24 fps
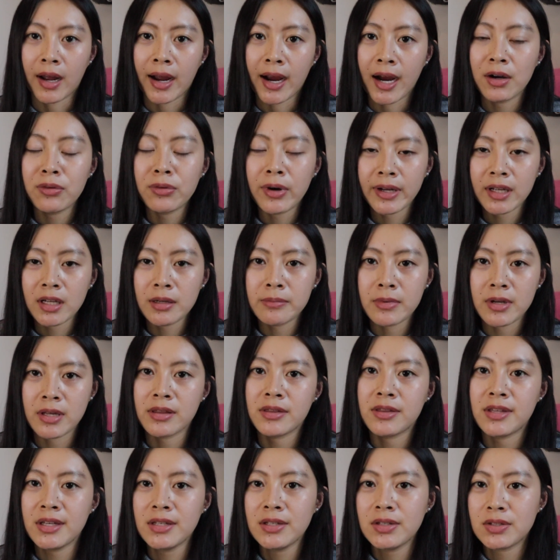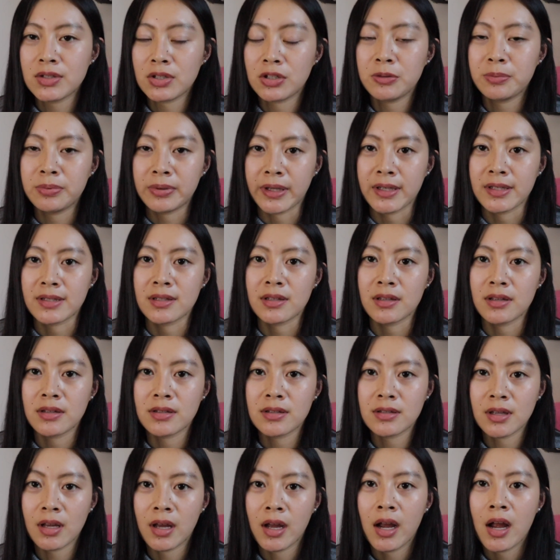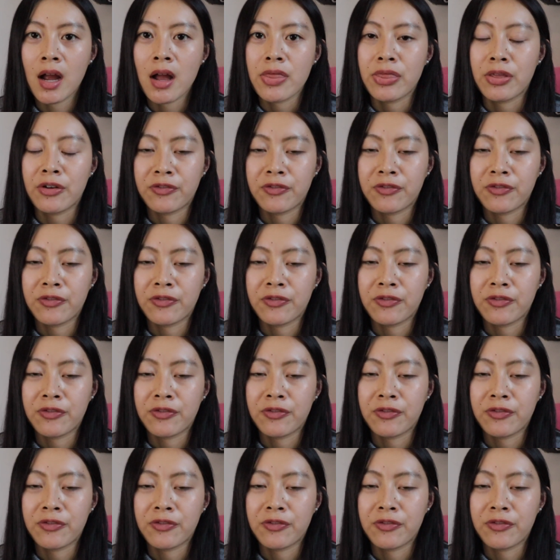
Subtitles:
I recommend these 2 places. The